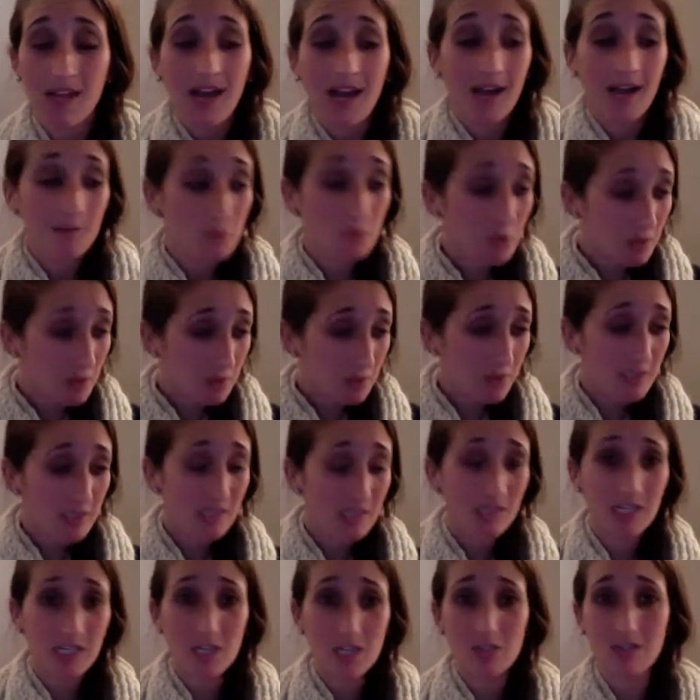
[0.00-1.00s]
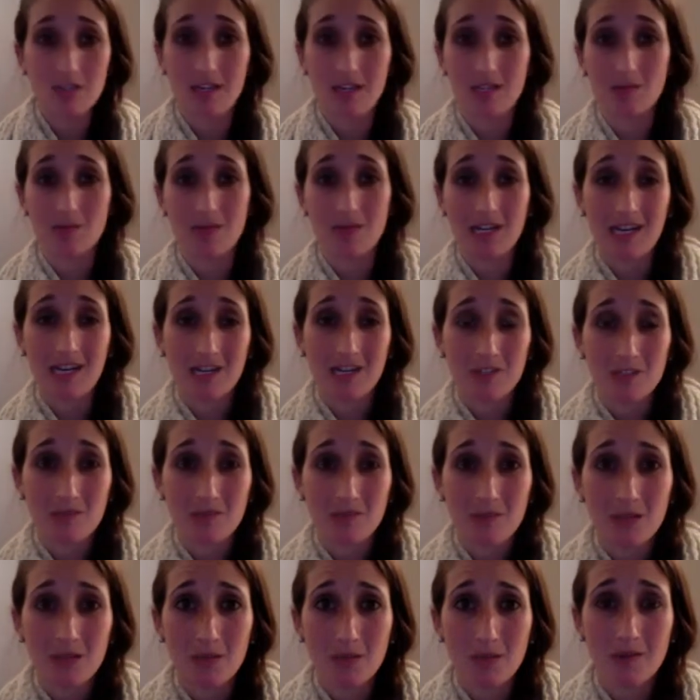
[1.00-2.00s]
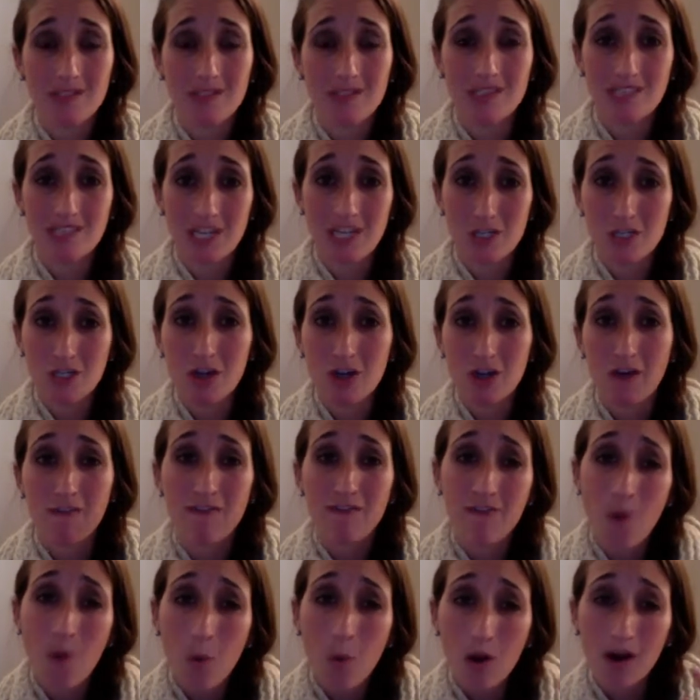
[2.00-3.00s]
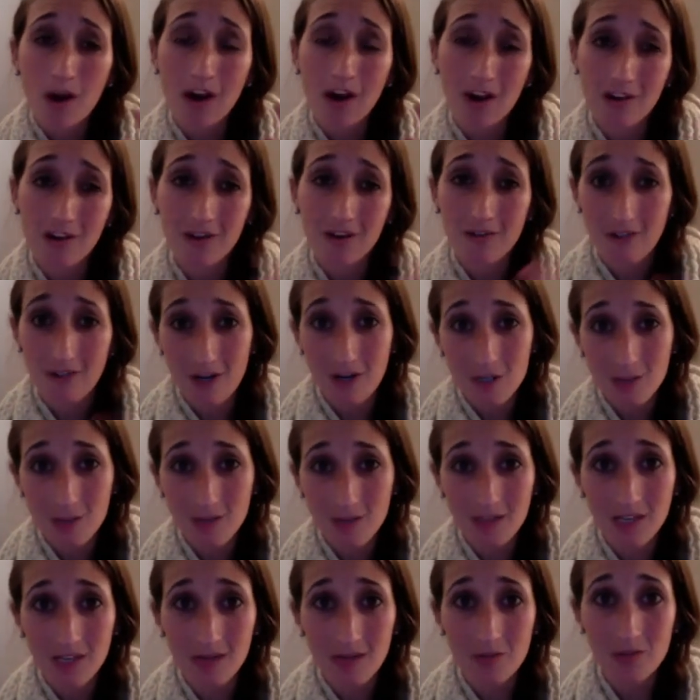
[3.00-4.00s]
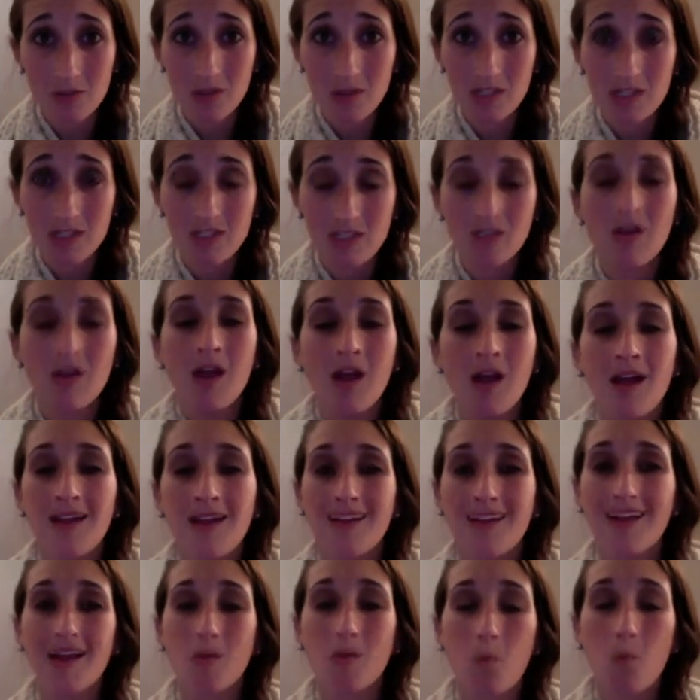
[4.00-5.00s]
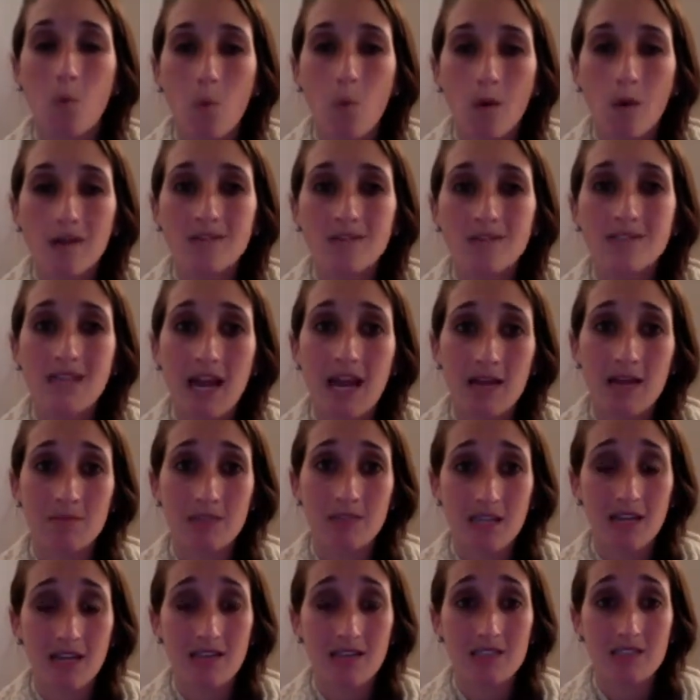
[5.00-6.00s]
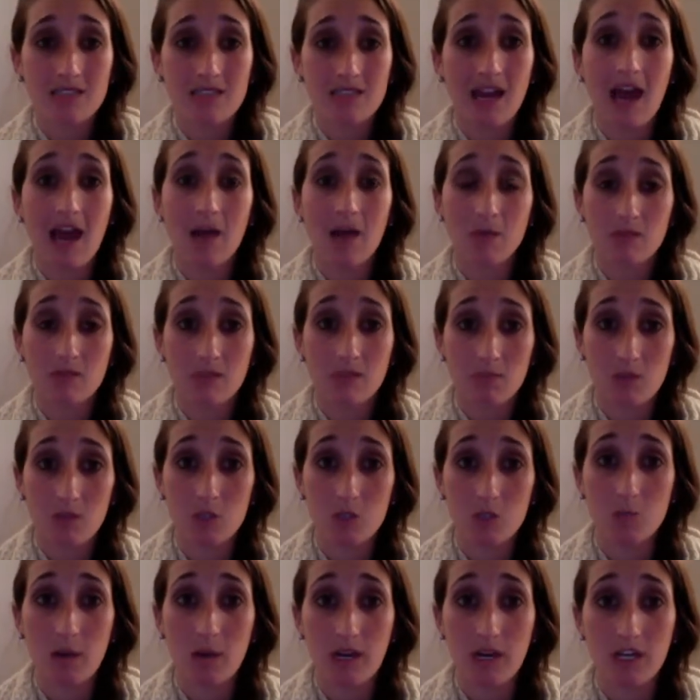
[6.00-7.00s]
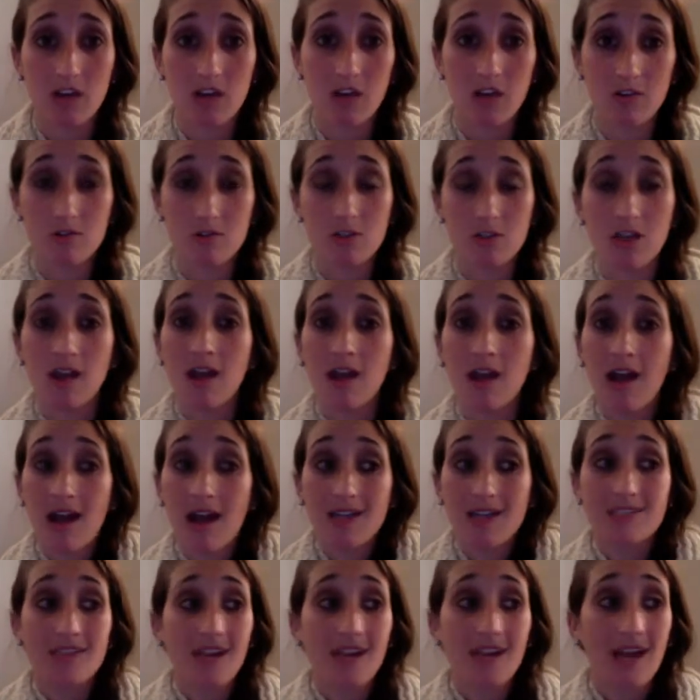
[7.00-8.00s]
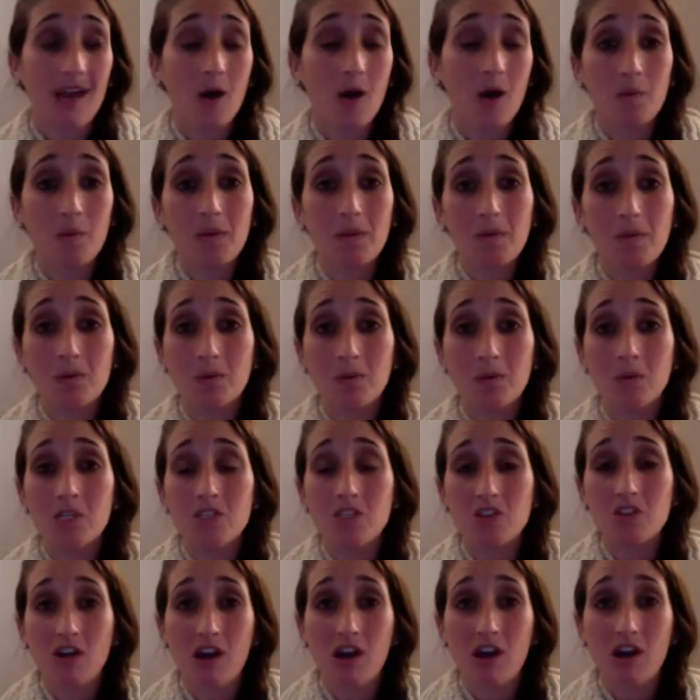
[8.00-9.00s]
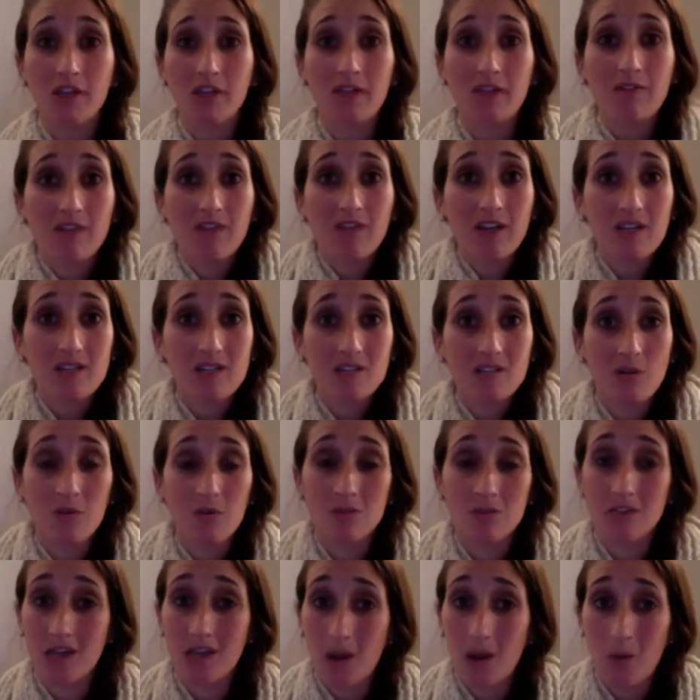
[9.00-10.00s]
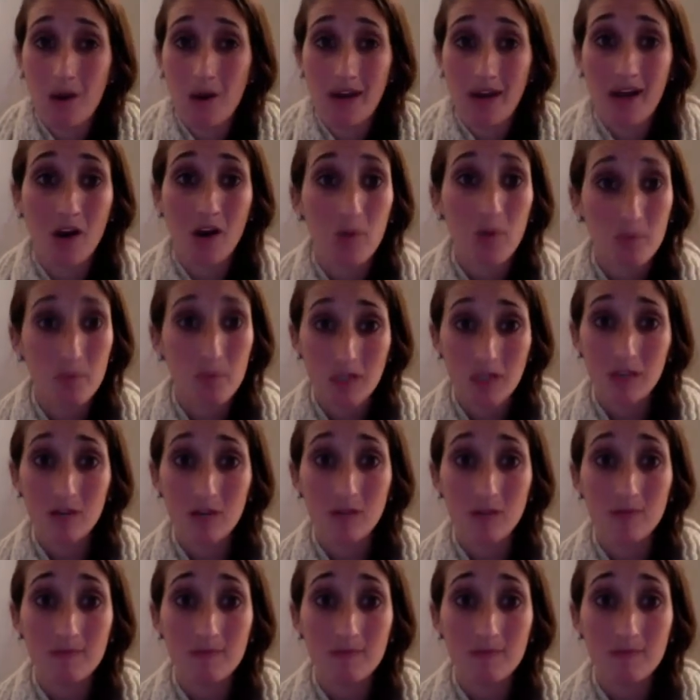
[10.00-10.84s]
I'm doing a presentation next week, and I just made the presentation to 400 freshmen that I'm doing it to. Not one time did I say I was a Beachbody coach. I said I help people reach their health and fitness goals, and I want to help you.